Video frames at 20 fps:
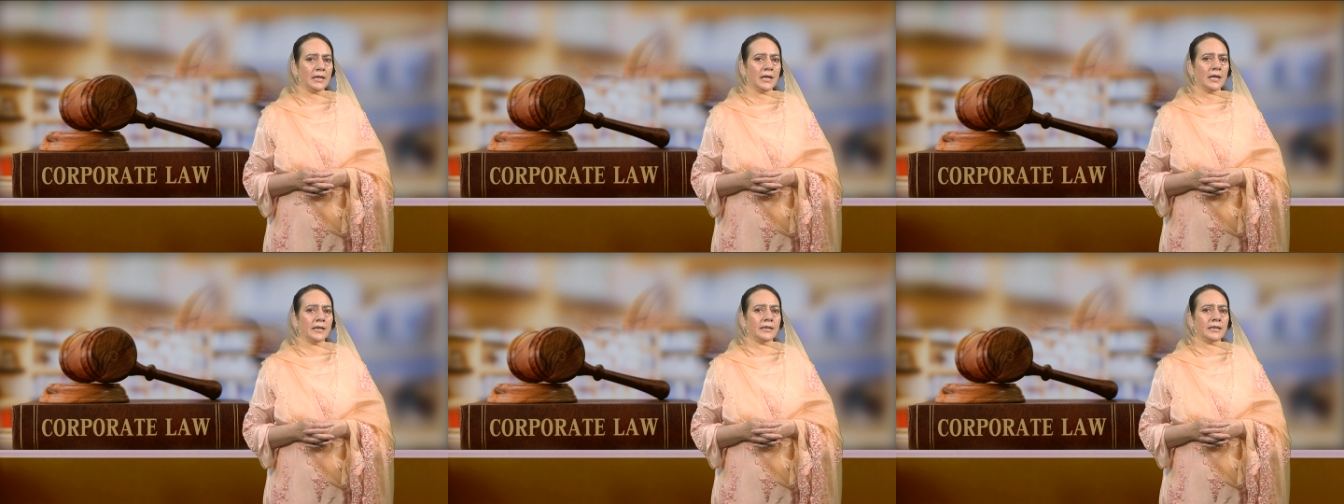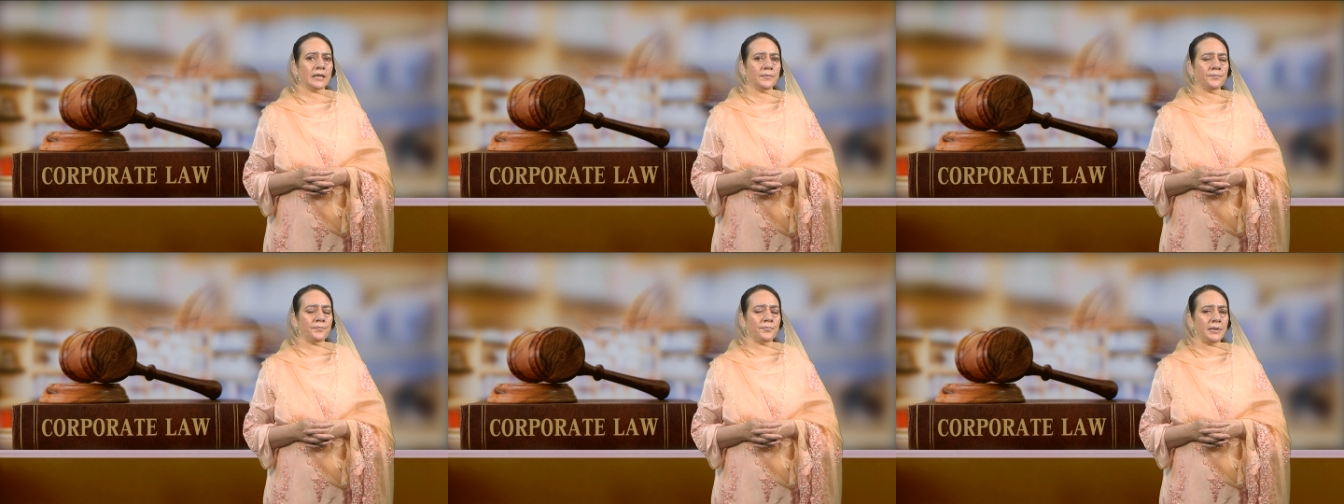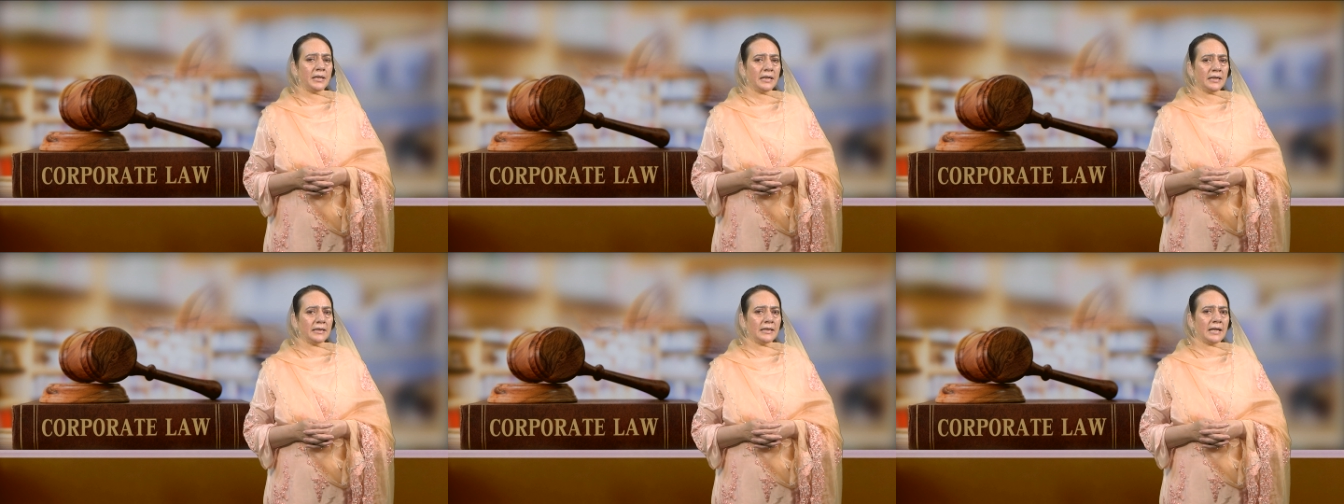can
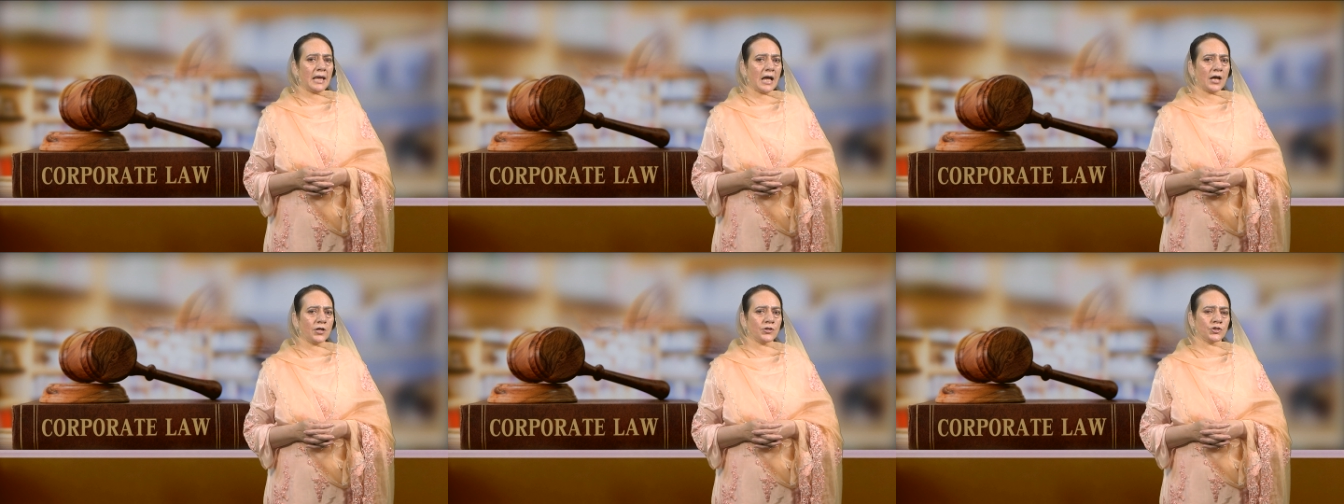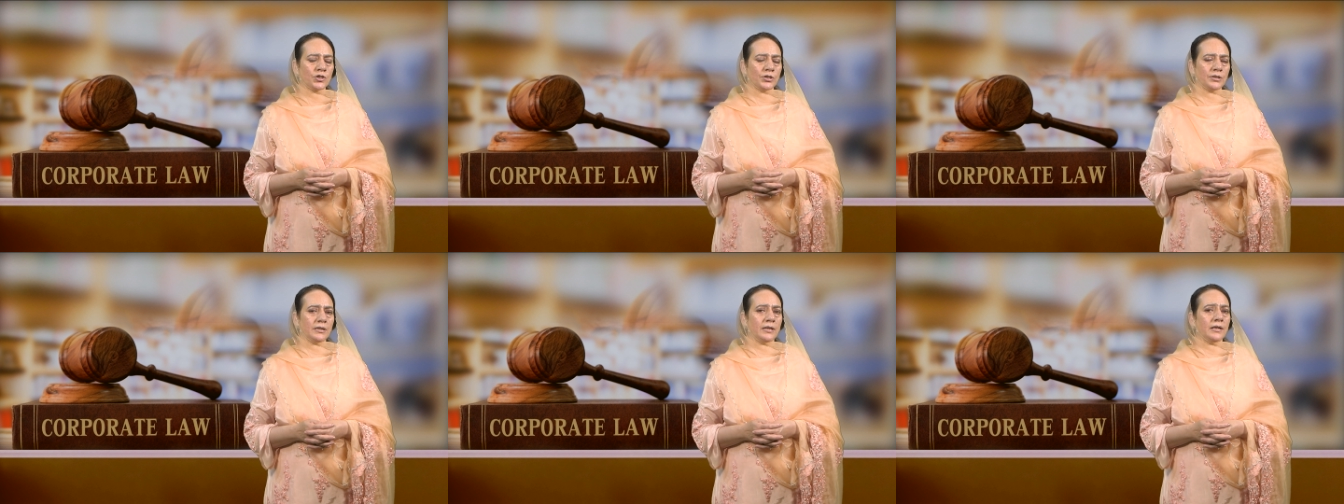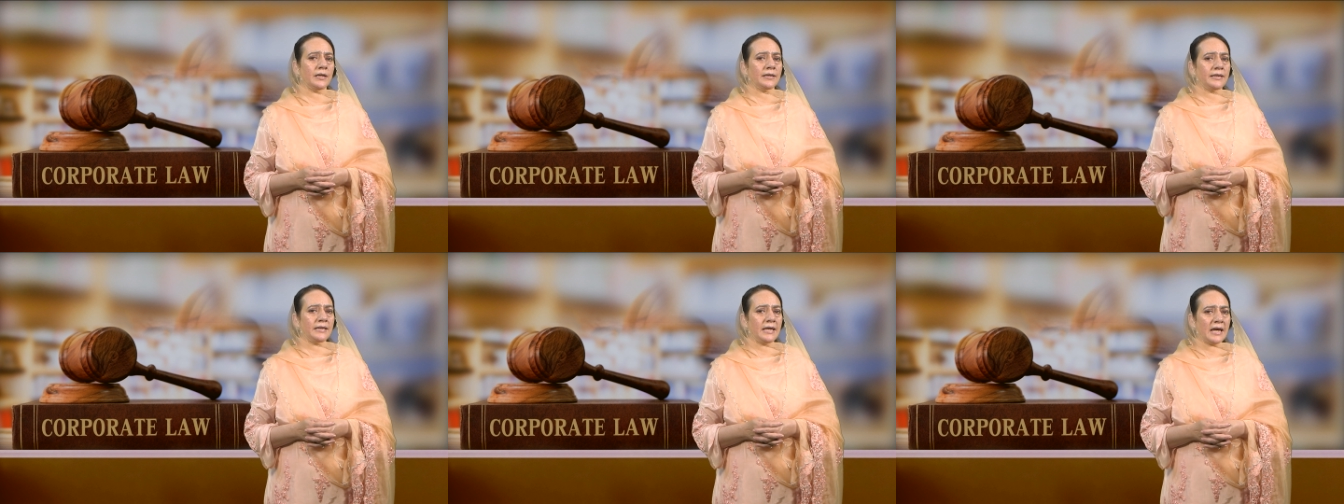bring an action
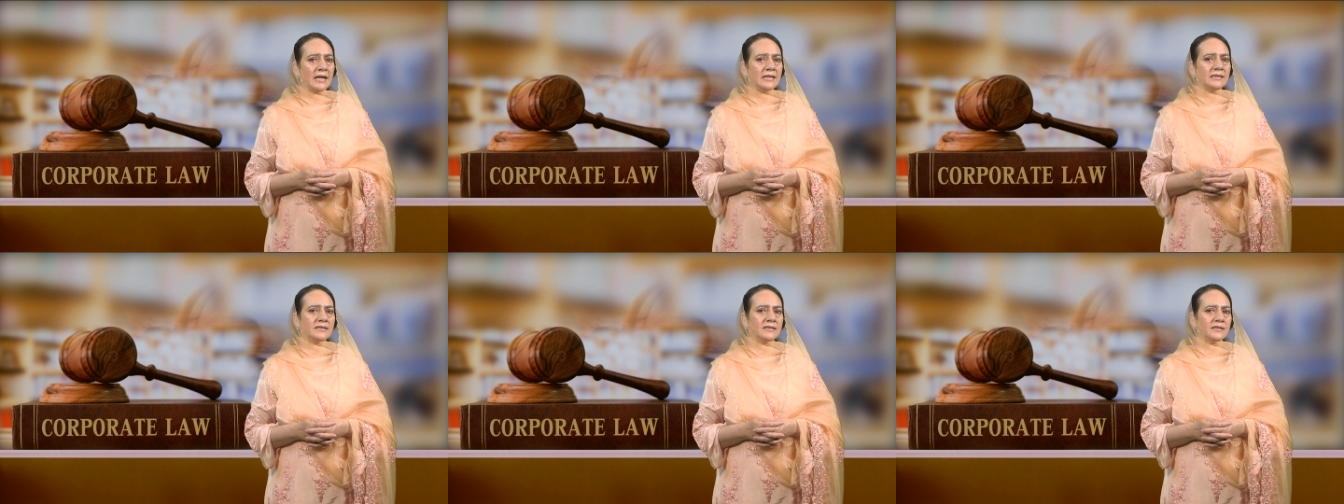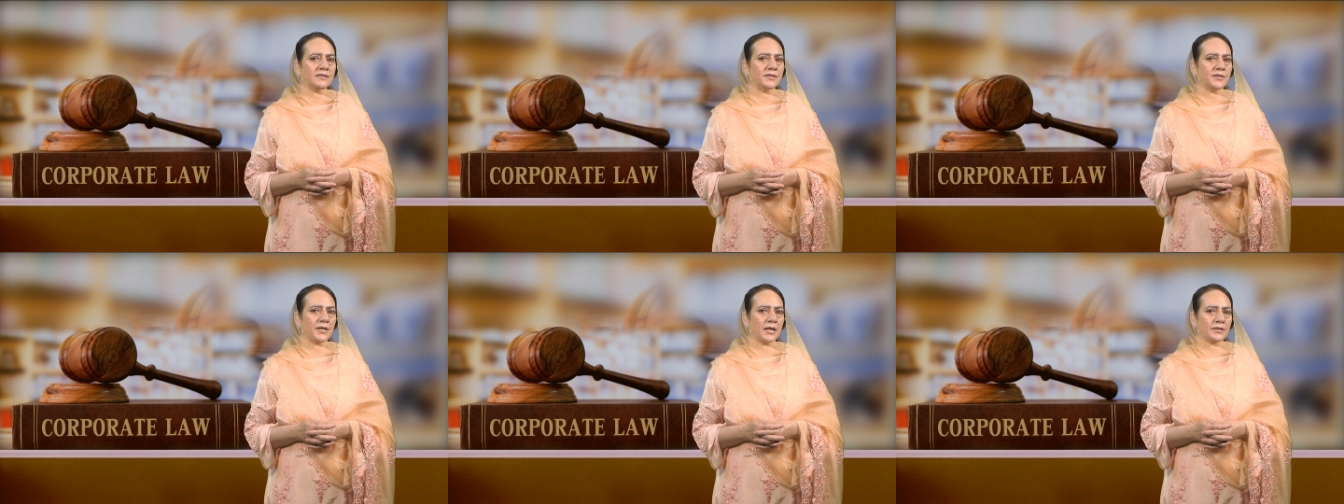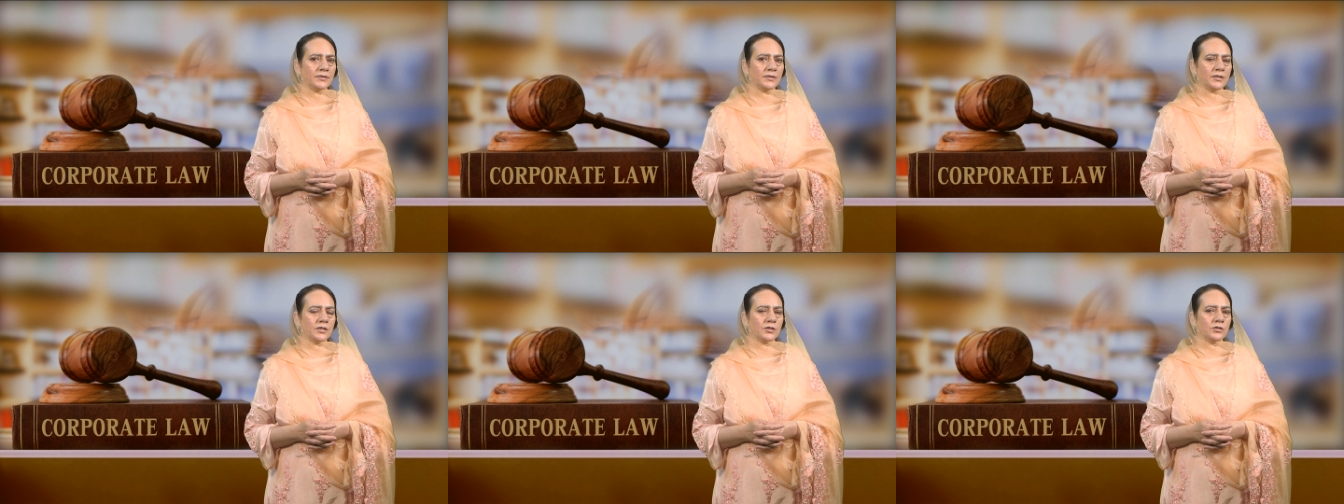against the
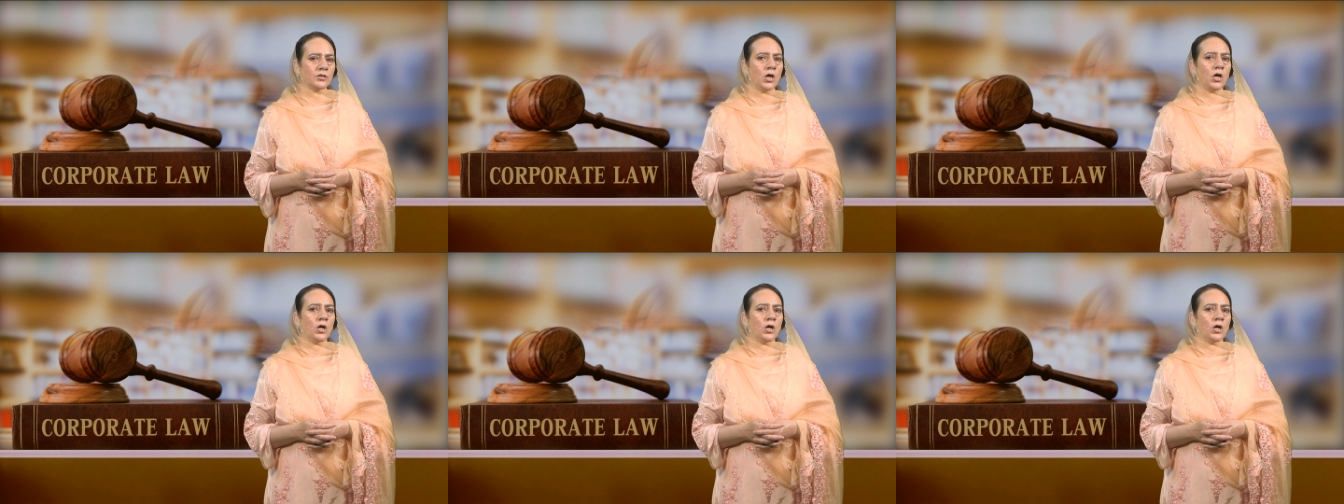directors